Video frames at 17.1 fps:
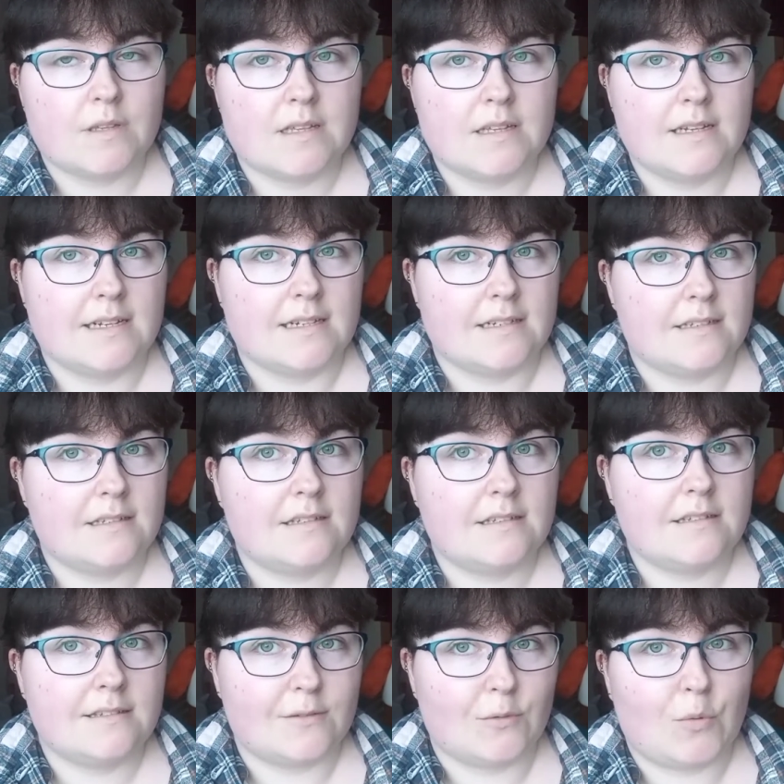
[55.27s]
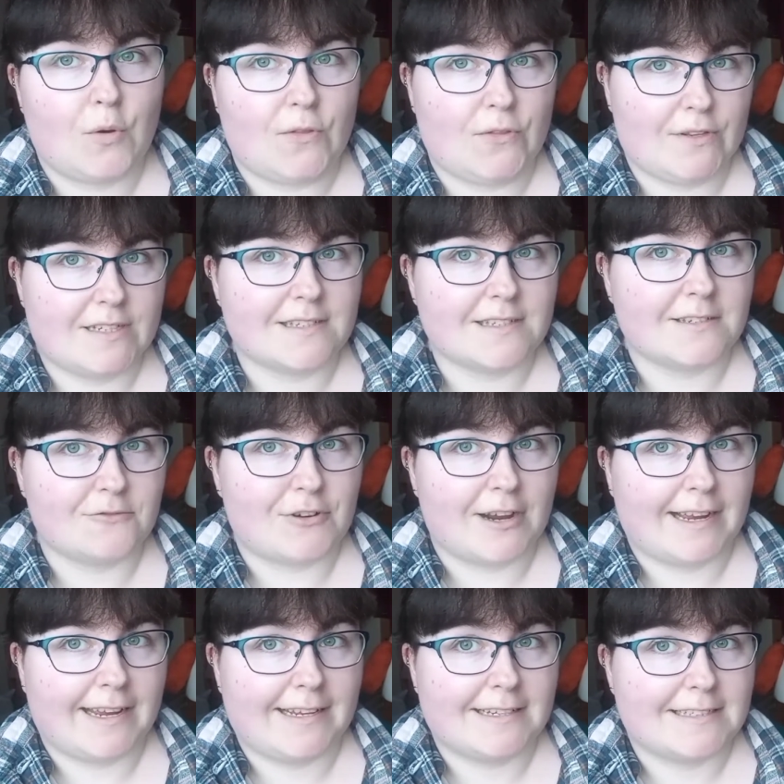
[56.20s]
It's the one that's
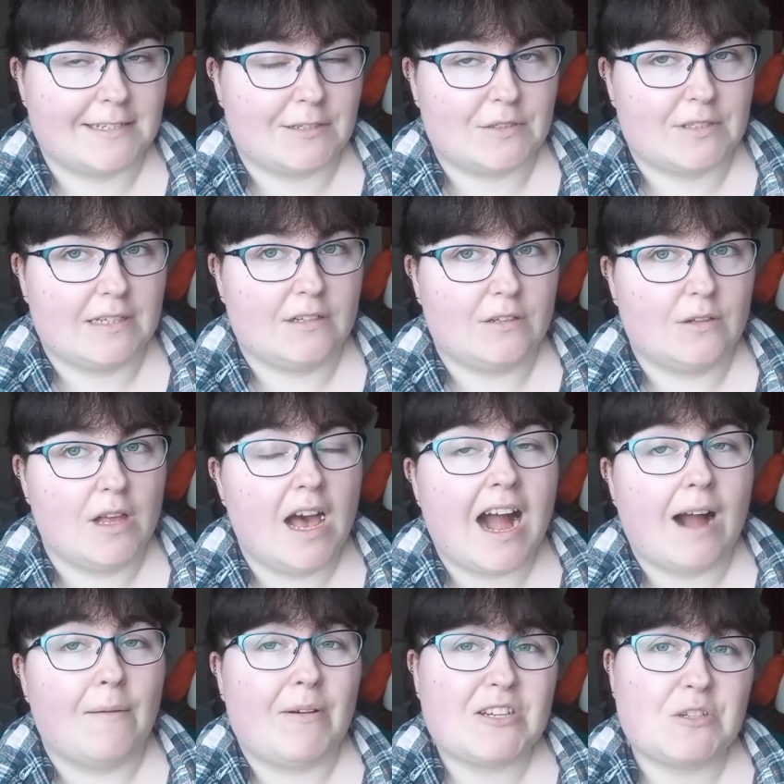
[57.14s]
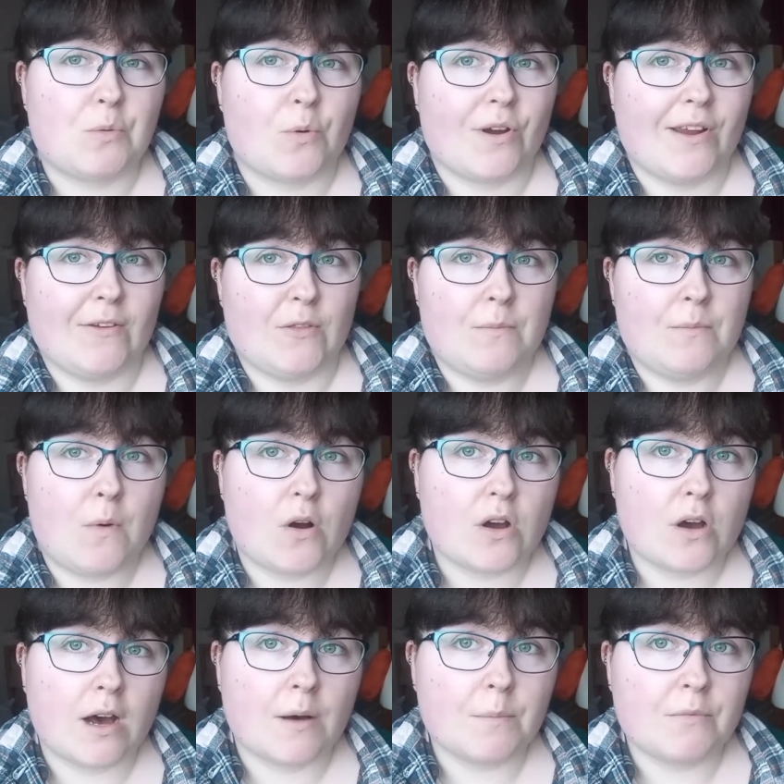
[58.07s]
dragging its heels a little. I'm actually working on the
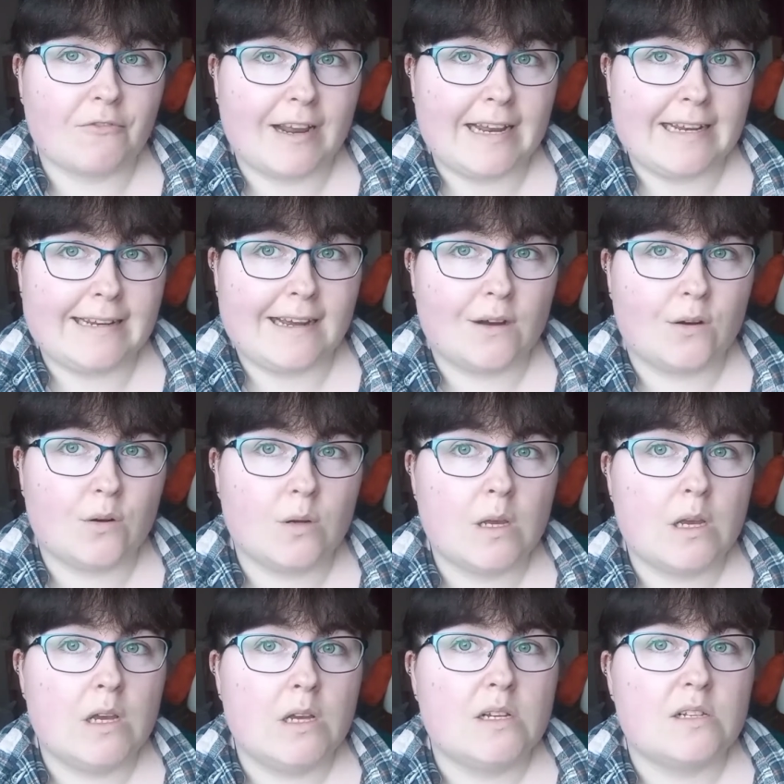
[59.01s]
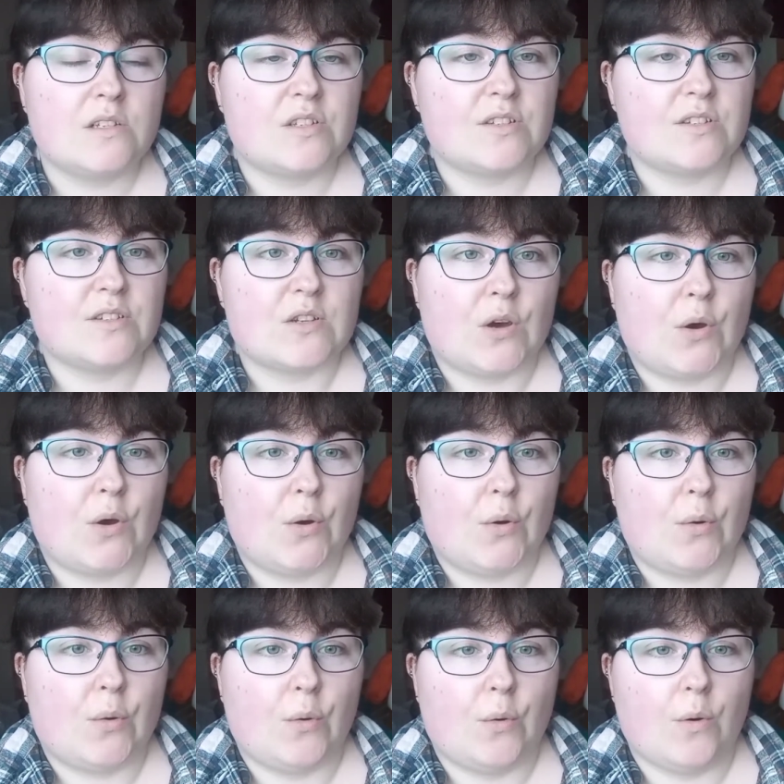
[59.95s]
mock-up right now,
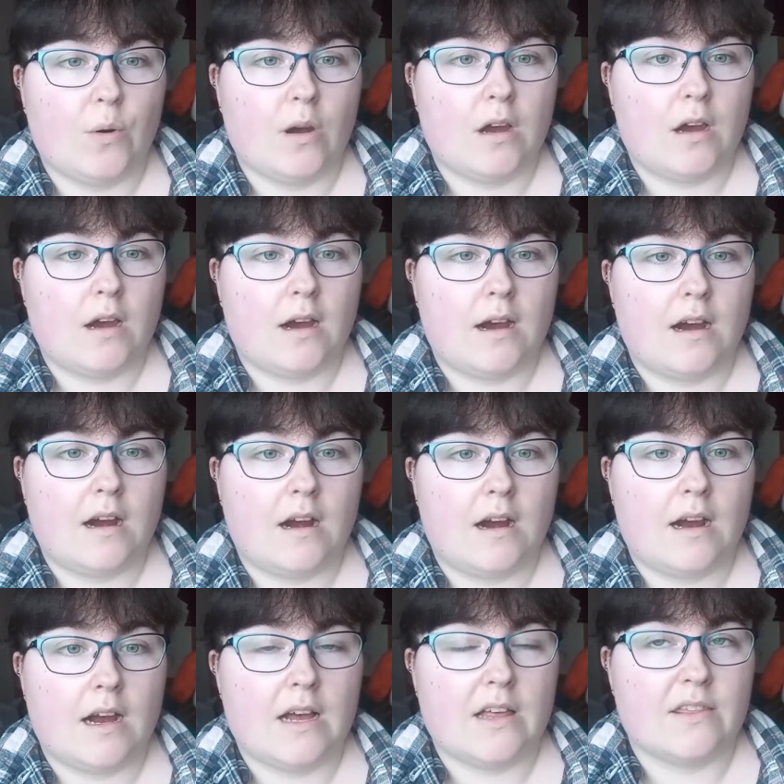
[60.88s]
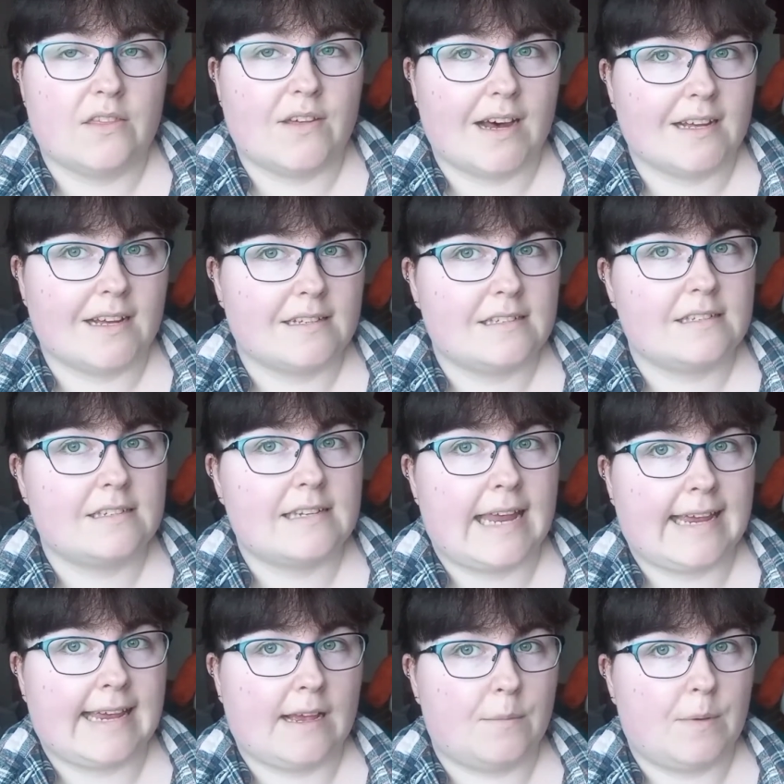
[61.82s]
so that's
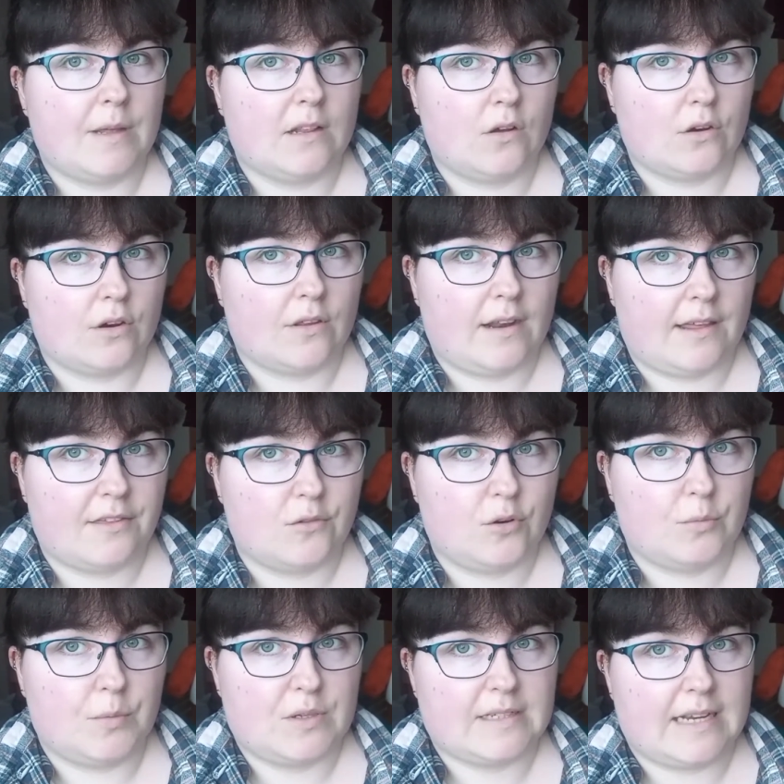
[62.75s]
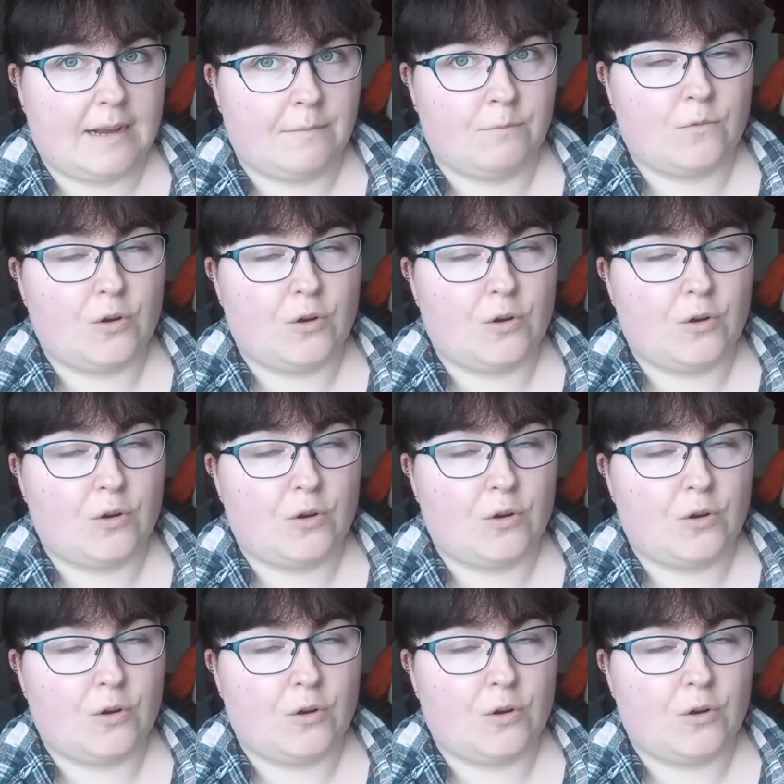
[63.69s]
taking a bit longer than I thought because I'm